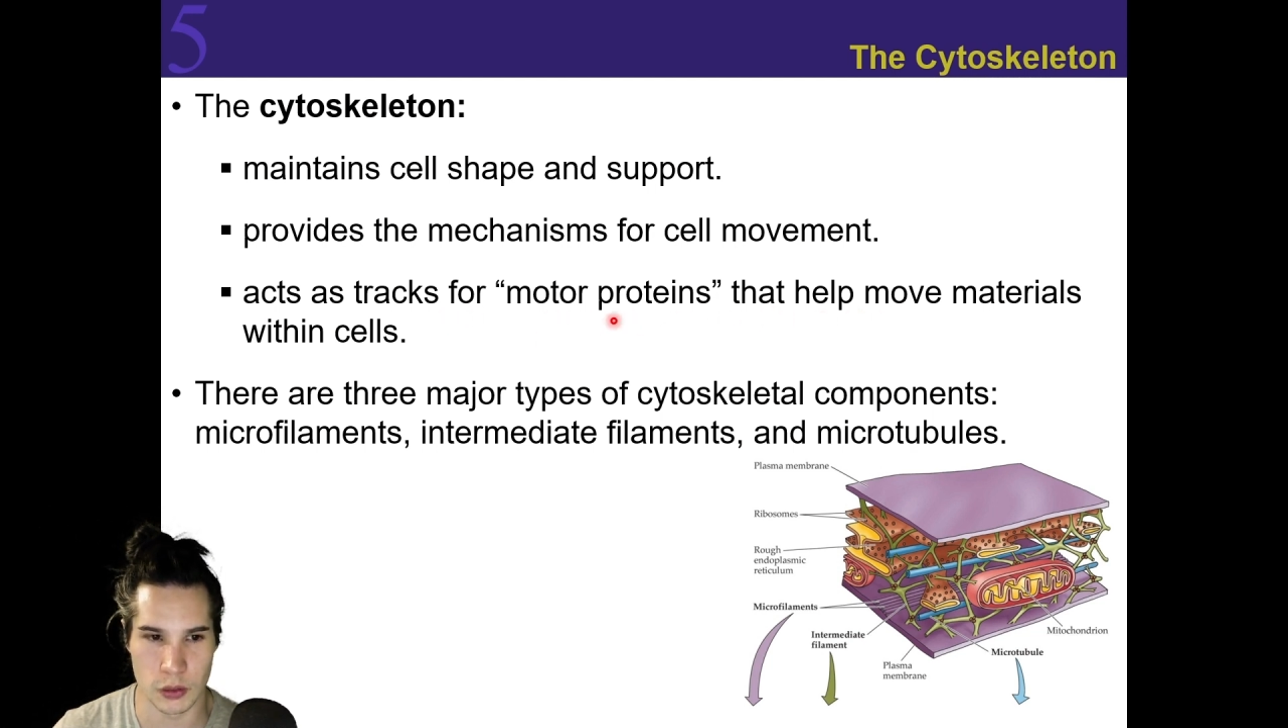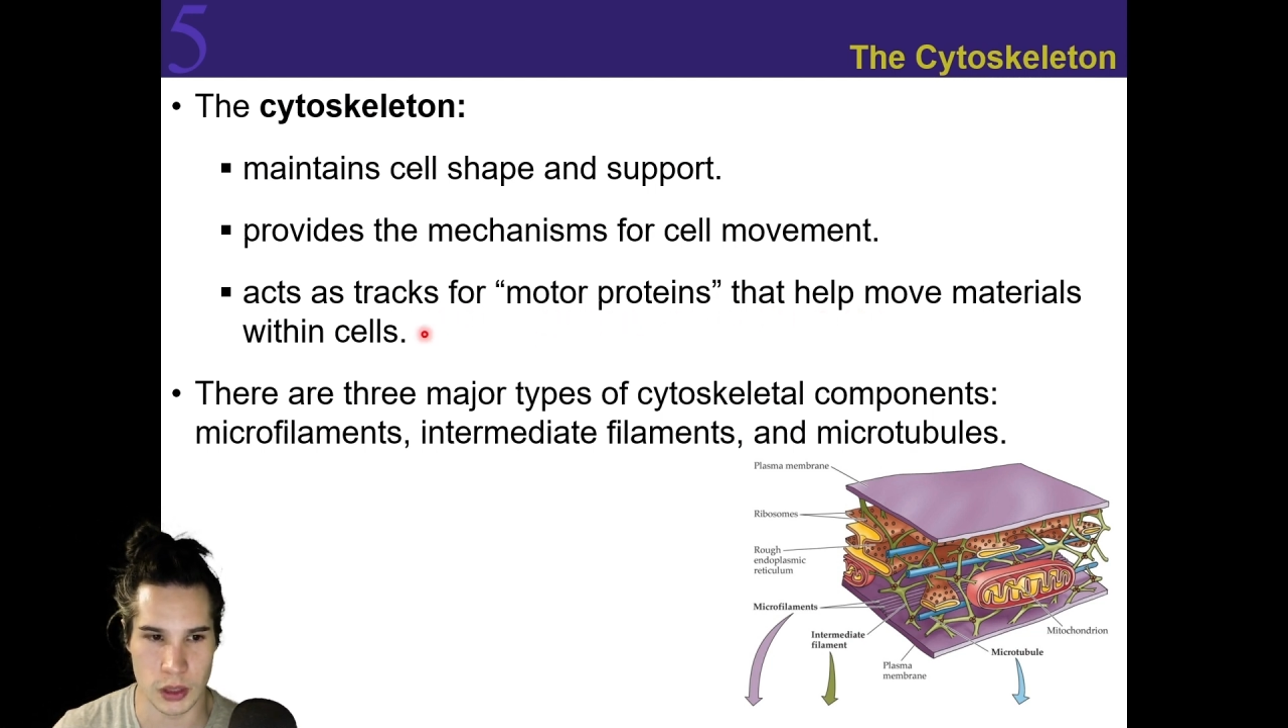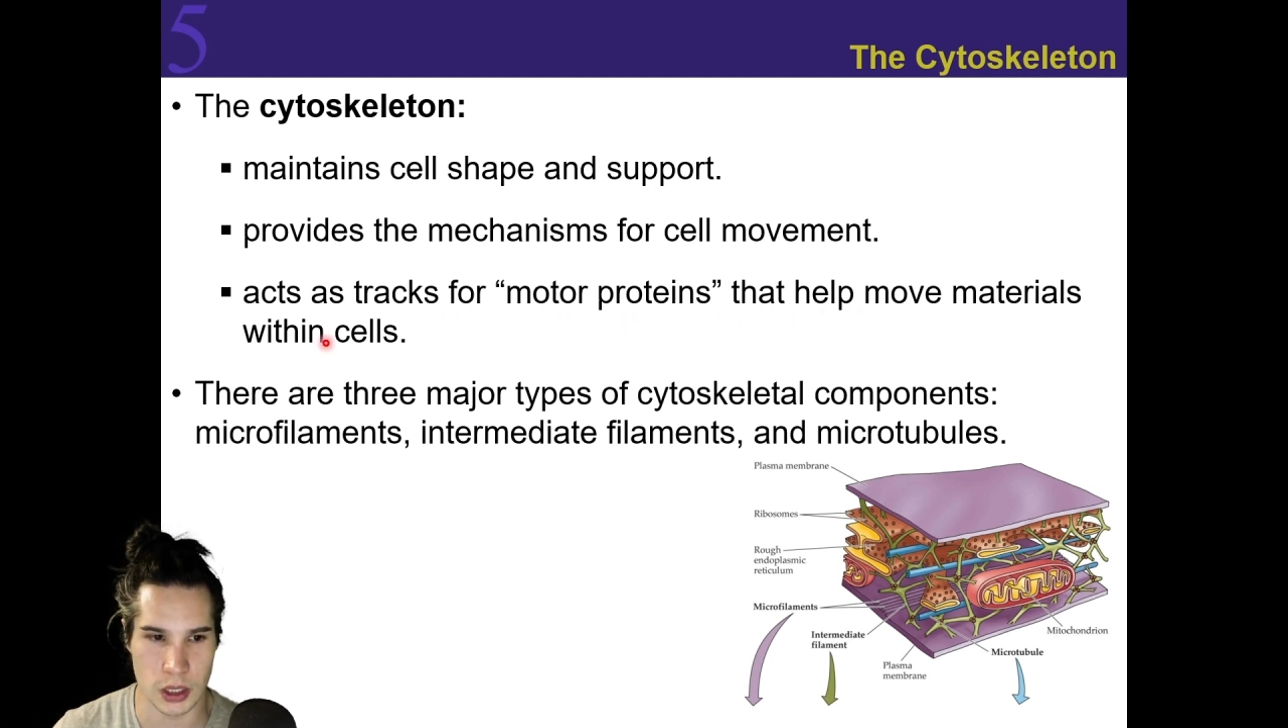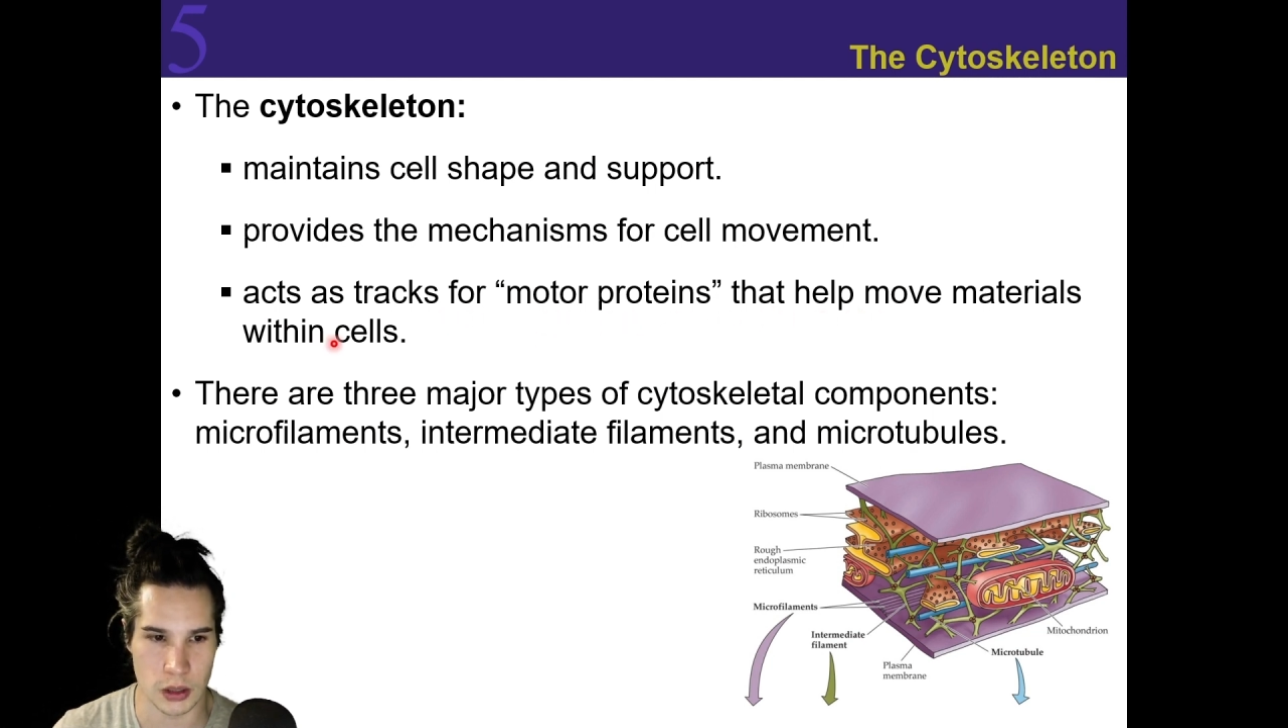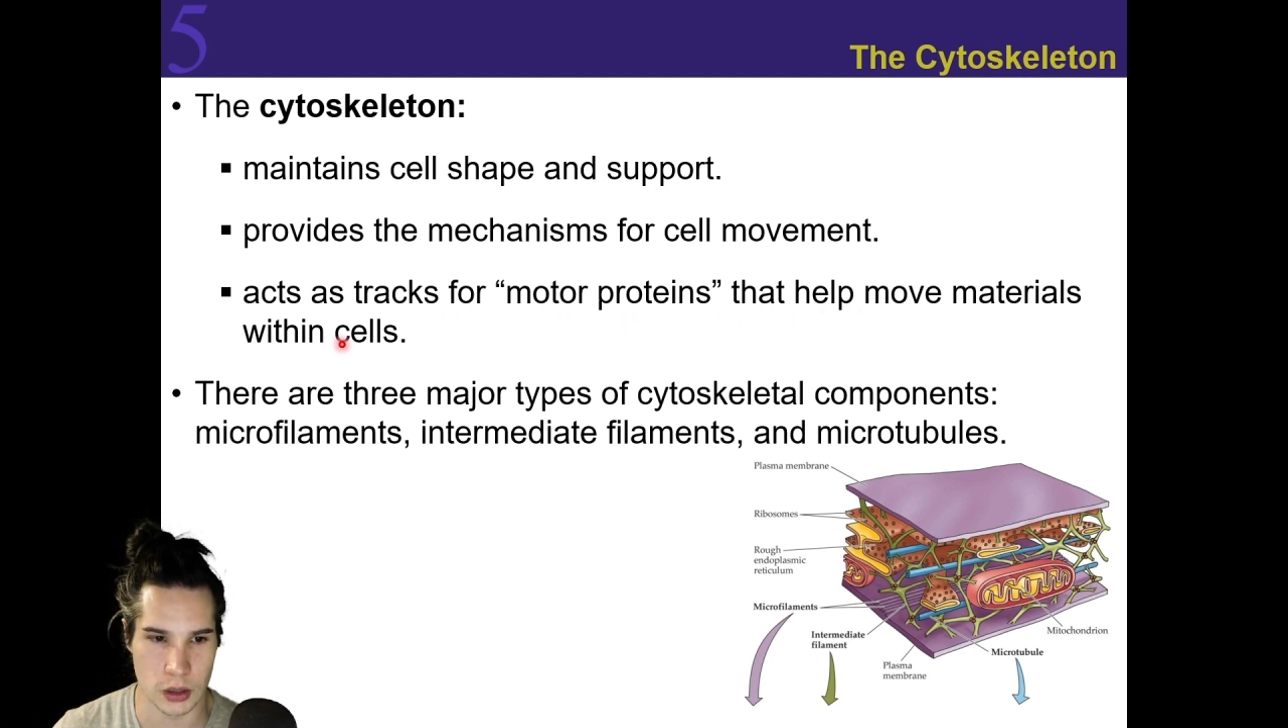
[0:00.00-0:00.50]

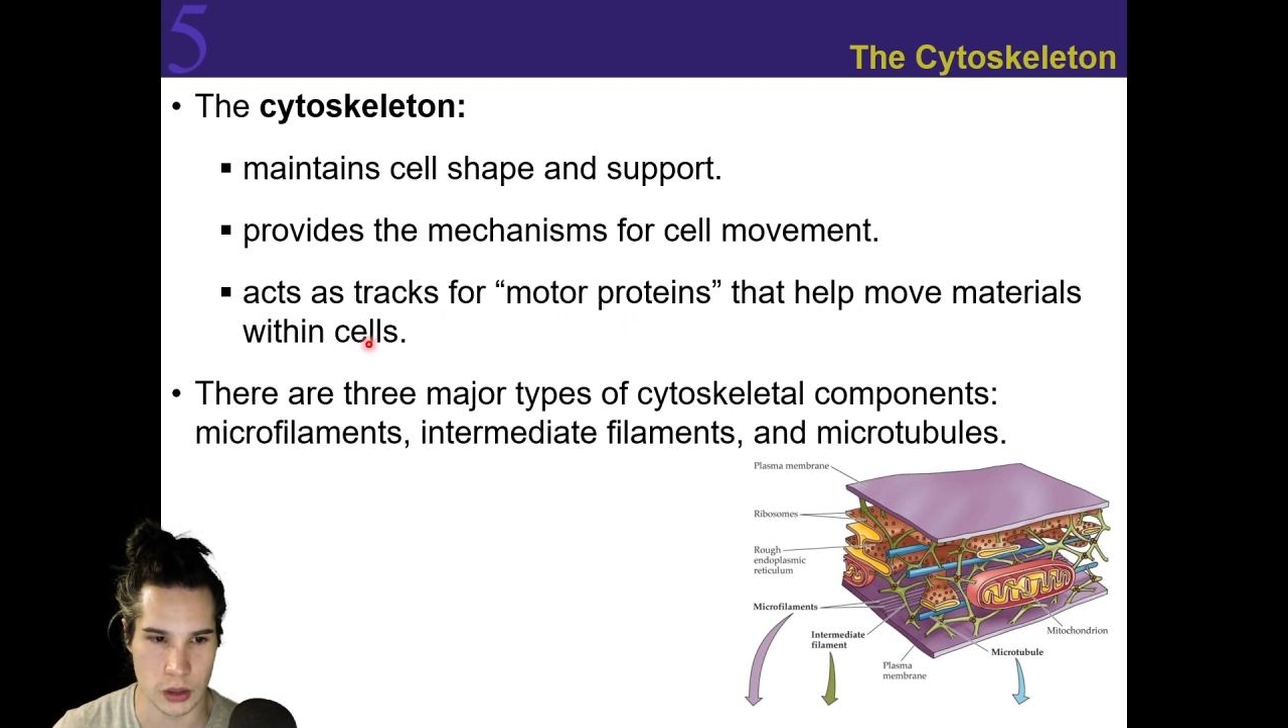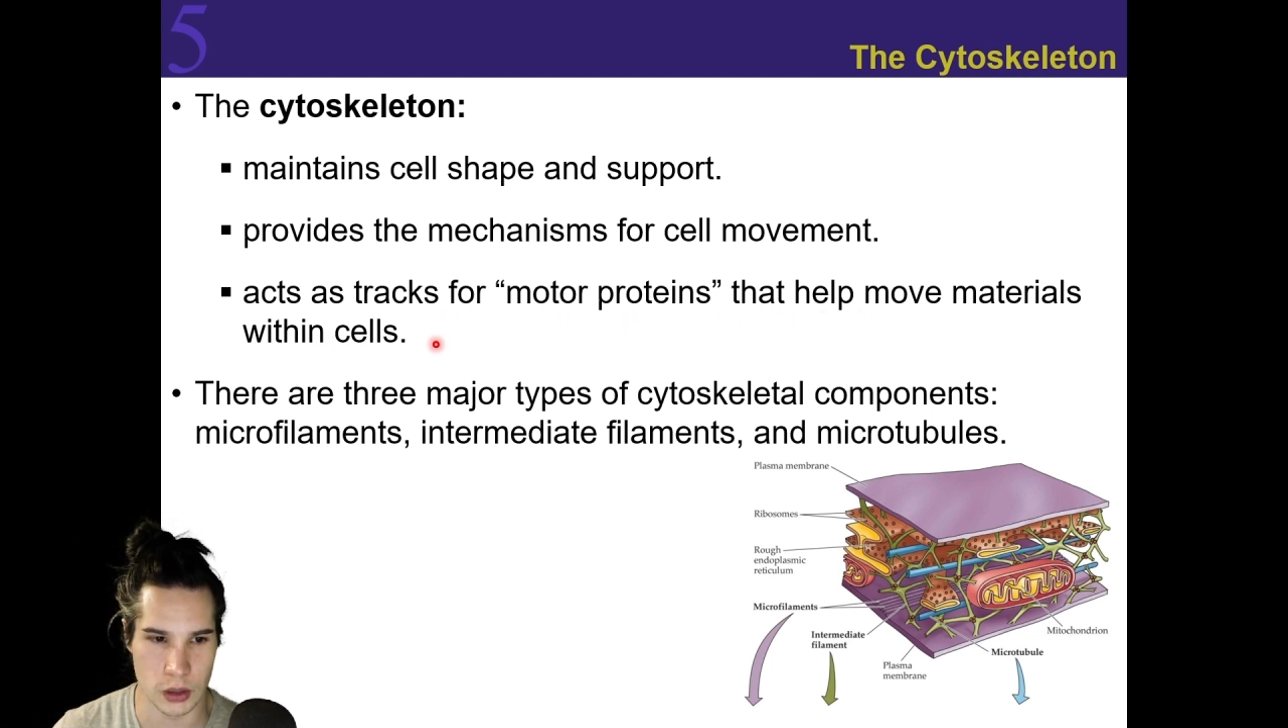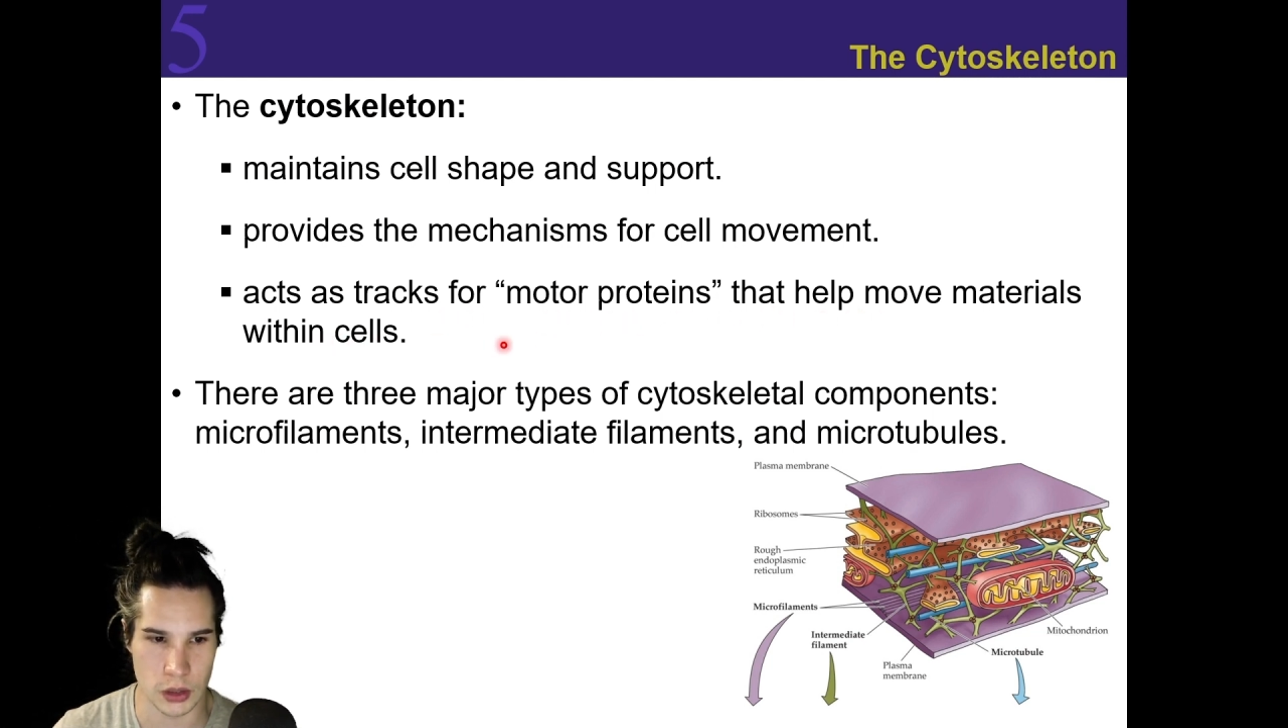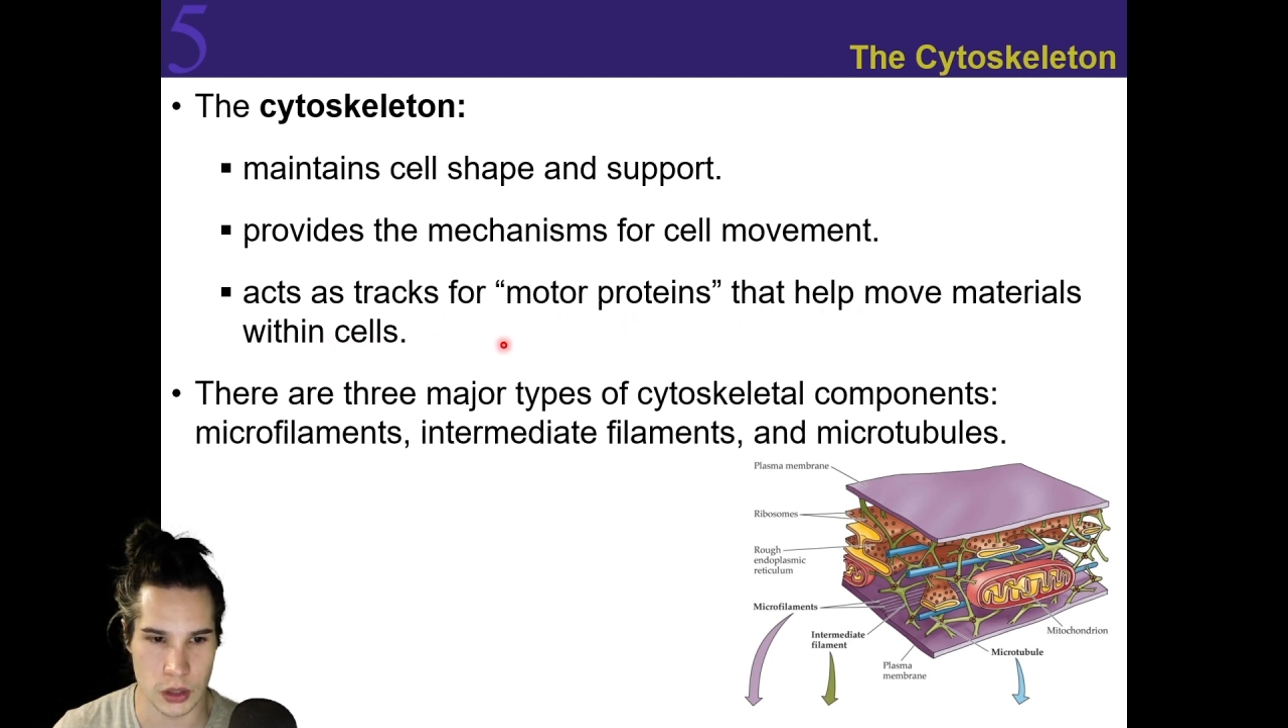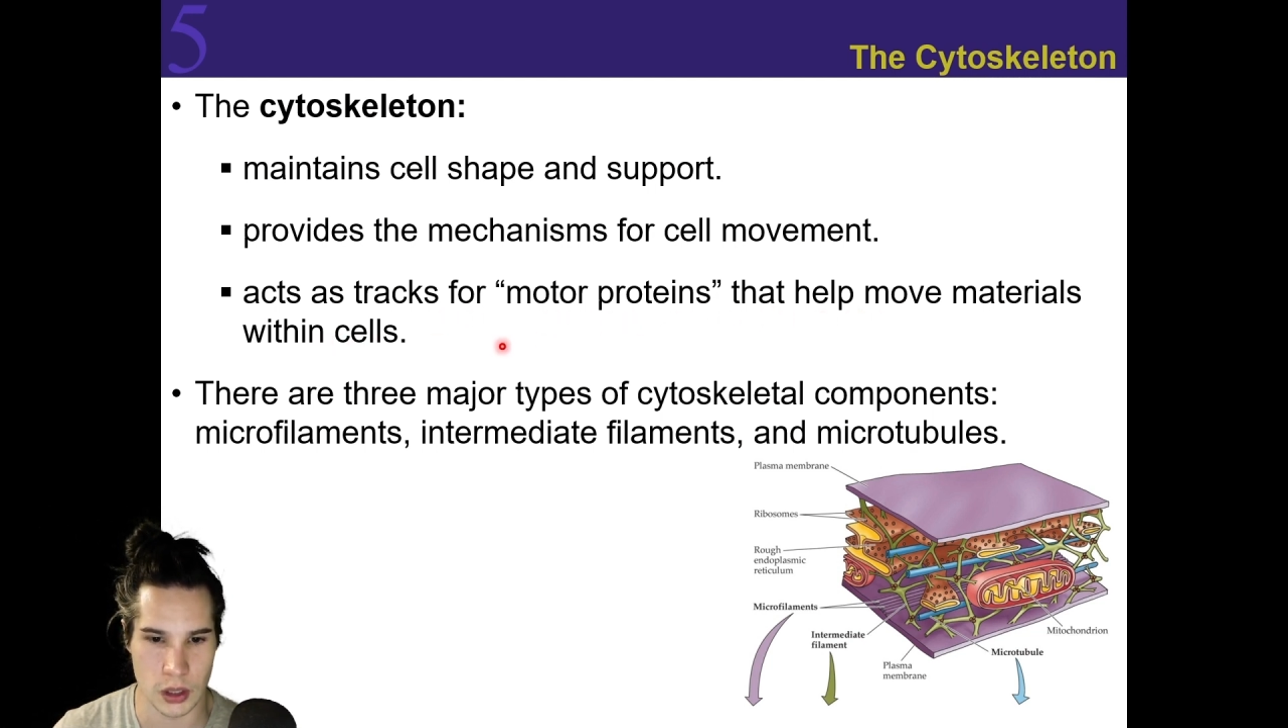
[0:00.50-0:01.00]

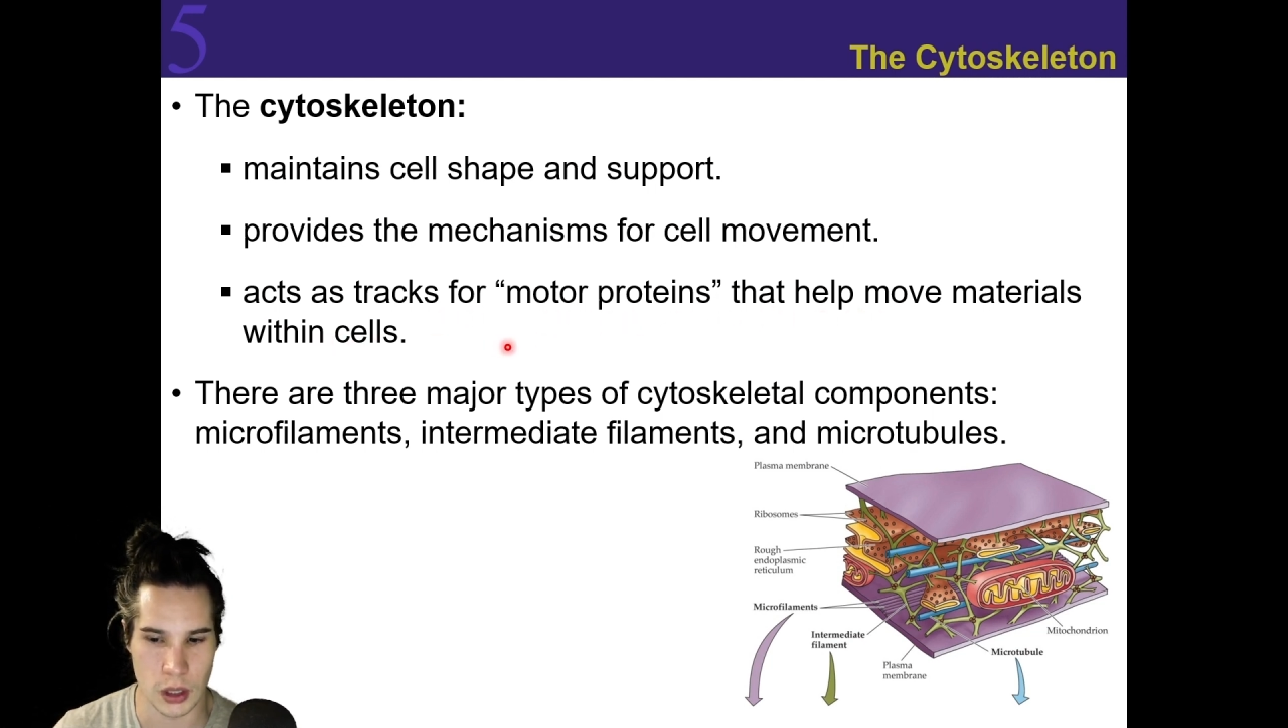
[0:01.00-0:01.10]
materials